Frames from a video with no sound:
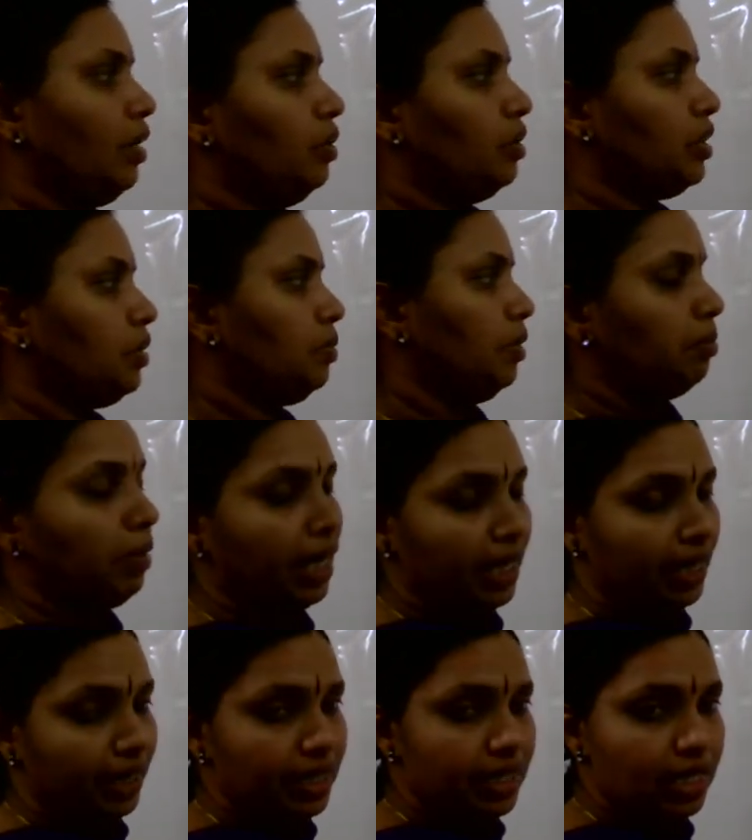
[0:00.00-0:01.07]
cos B
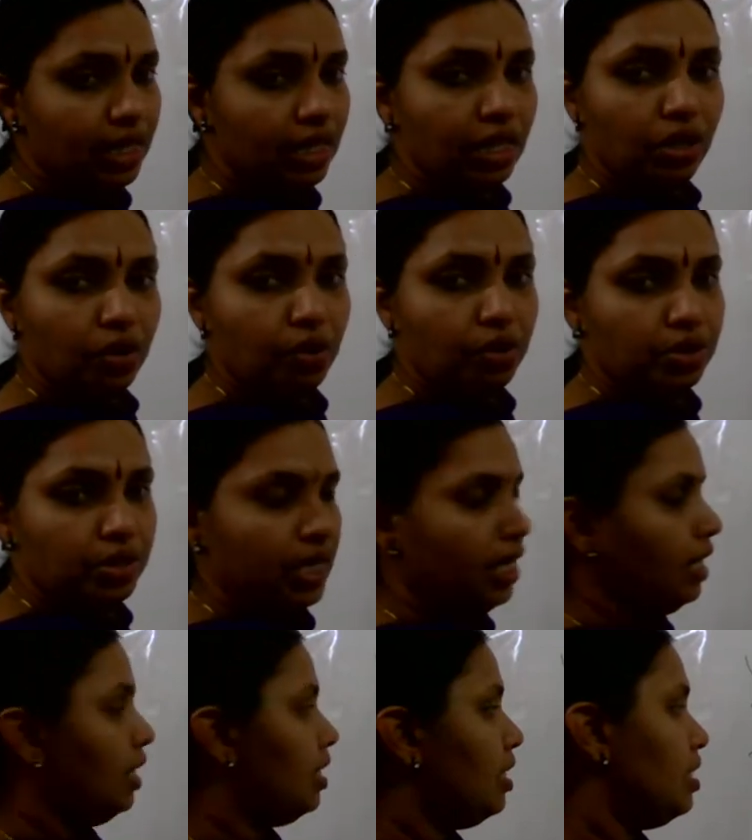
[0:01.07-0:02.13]
minus cos
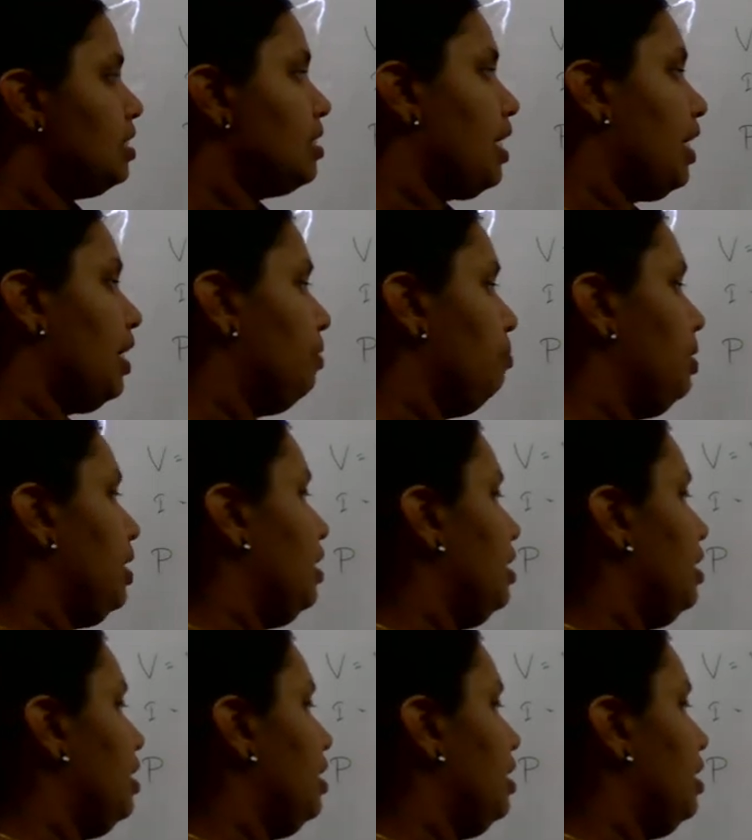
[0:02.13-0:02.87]
A sin B.